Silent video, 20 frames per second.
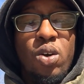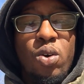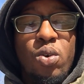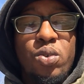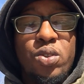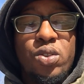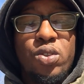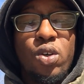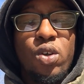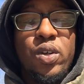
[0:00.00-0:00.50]

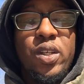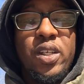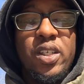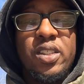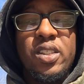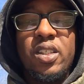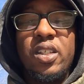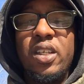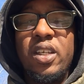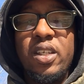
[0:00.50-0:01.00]
Whose story
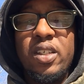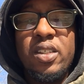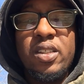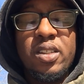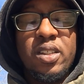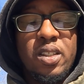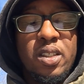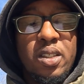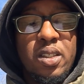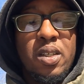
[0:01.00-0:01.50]
is it
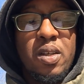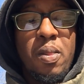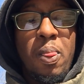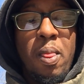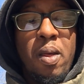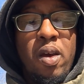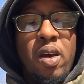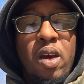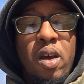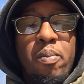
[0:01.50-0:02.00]
again?
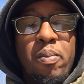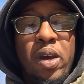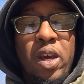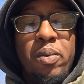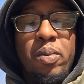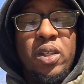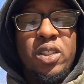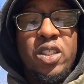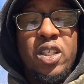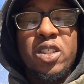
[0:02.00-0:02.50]

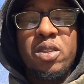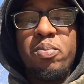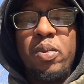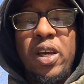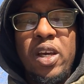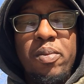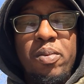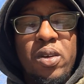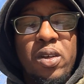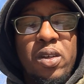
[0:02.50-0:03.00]
Maybe, just
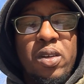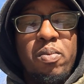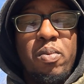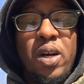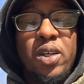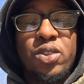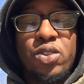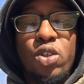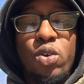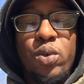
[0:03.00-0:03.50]
maybe,
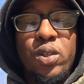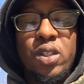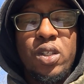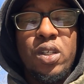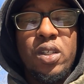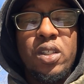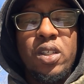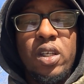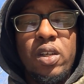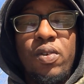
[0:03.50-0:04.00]
my story
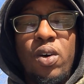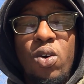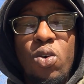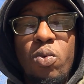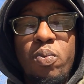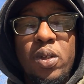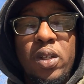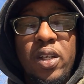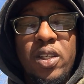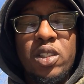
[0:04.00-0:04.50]
could give
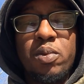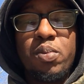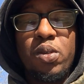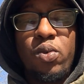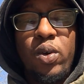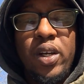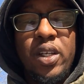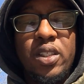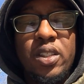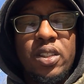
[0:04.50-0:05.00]
hope and
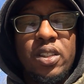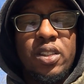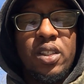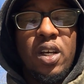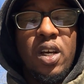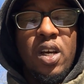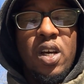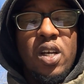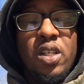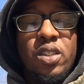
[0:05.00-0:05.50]

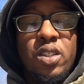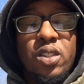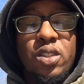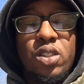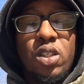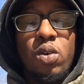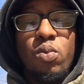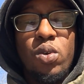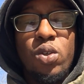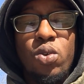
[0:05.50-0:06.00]
inspiration to
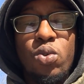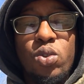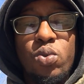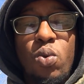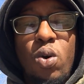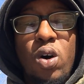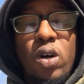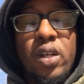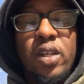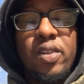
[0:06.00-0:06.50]
someone who's
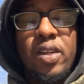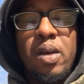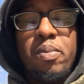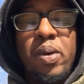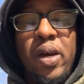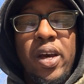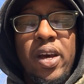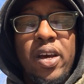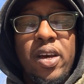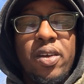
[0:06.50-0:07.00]
walking
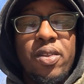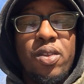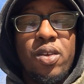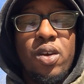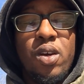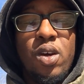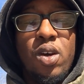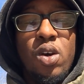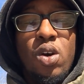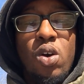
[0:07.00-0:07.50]
that path,
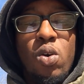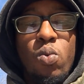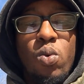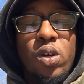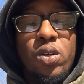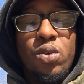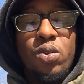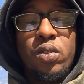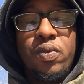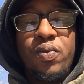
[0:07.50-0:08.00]

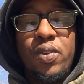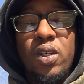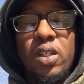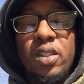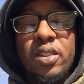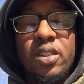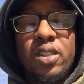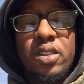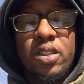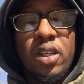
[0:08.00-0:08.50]
one who's
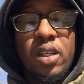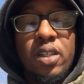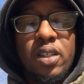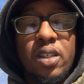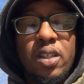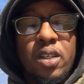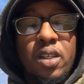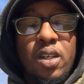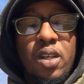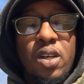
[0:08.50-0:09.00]
feeling stuck,
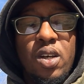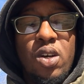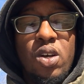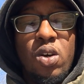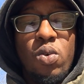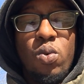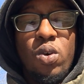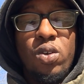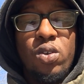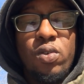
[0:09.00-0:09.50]

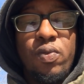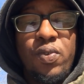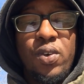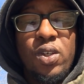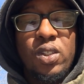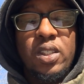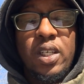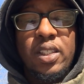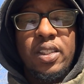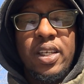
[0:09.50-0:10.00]
one who
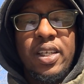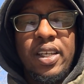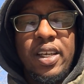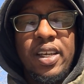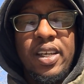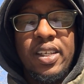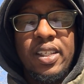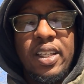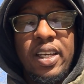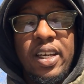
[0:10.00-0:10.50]
feels like they
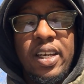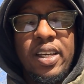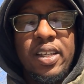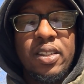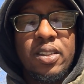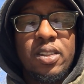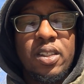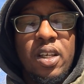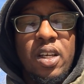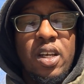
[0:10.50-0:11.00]
can't
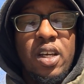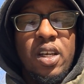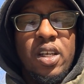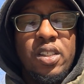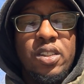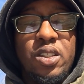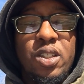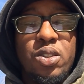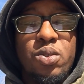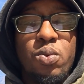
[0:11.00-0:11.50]
last
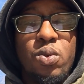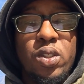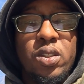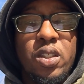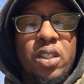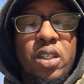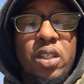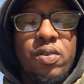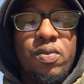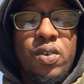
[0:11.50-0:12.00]
and just want
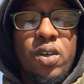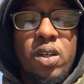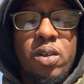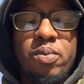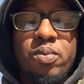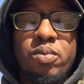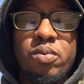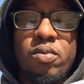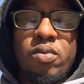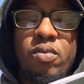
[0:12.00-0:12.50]
to give
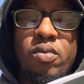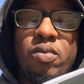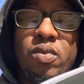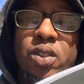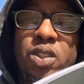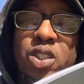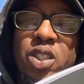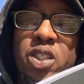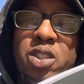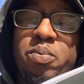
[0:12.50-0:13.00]
up.
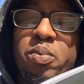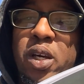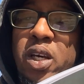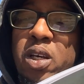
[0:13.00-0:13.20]
Just